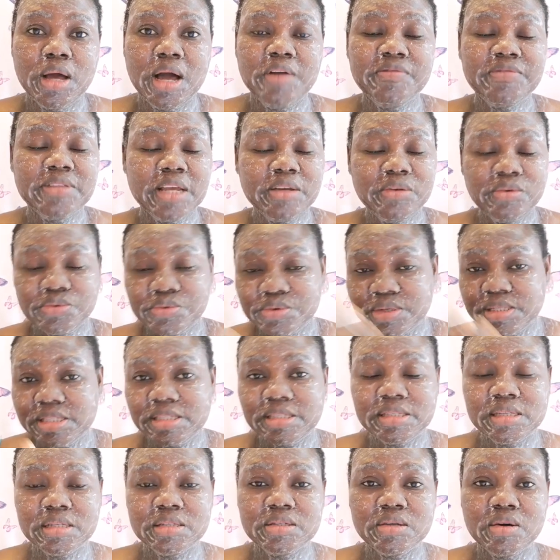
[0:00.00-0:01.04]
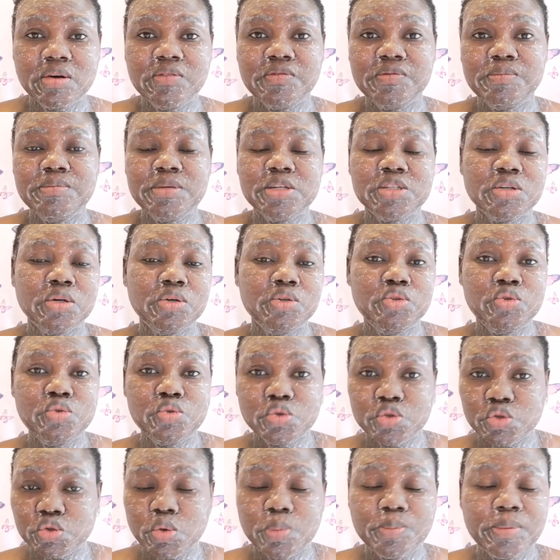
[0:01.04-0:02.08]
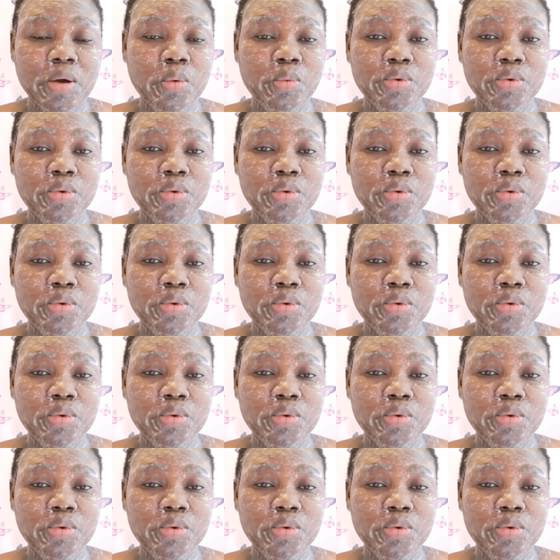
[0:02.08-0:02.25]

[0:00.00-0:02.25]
After you rinse it off, make sure you use soap,